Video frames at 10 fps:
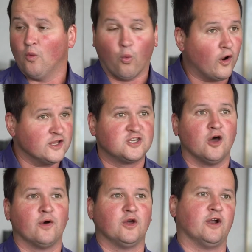what is
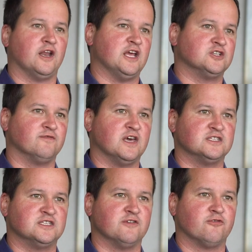going on in each of
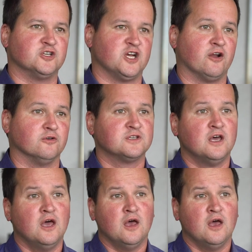these different channels.